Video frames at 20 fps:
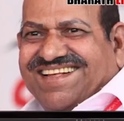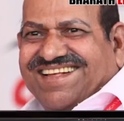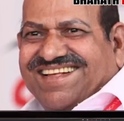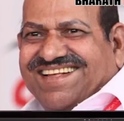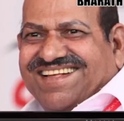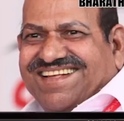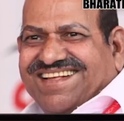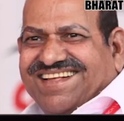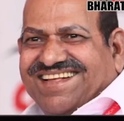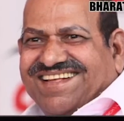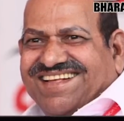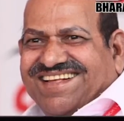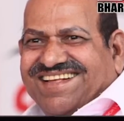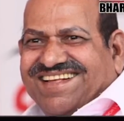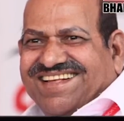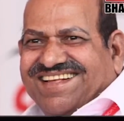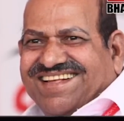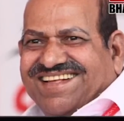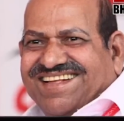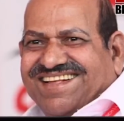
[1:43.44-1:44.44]

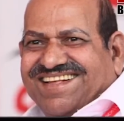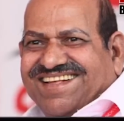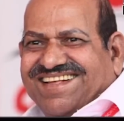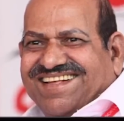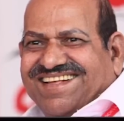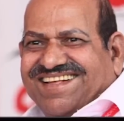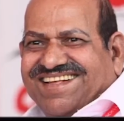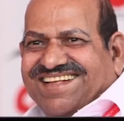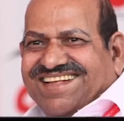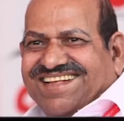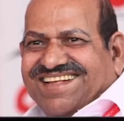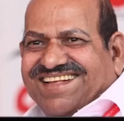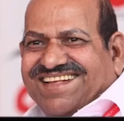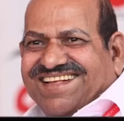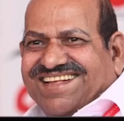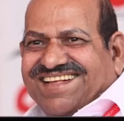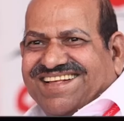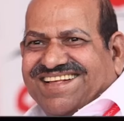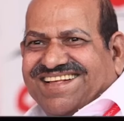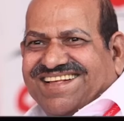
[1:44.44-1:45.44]

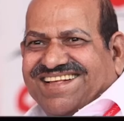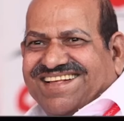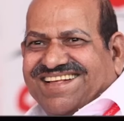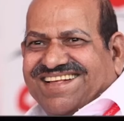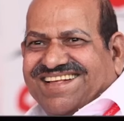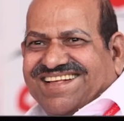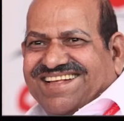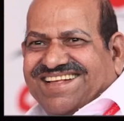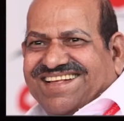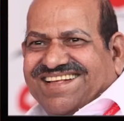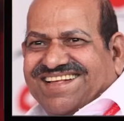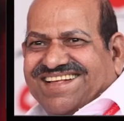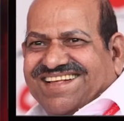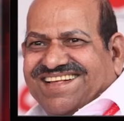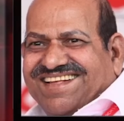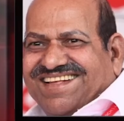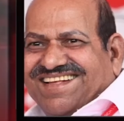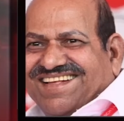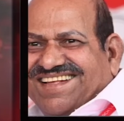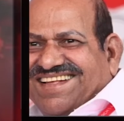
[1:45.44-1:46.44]

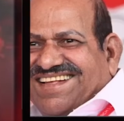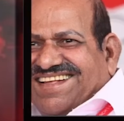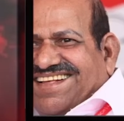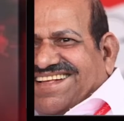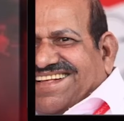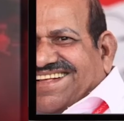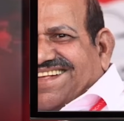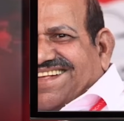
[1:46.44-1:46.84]
This person isn't speaking.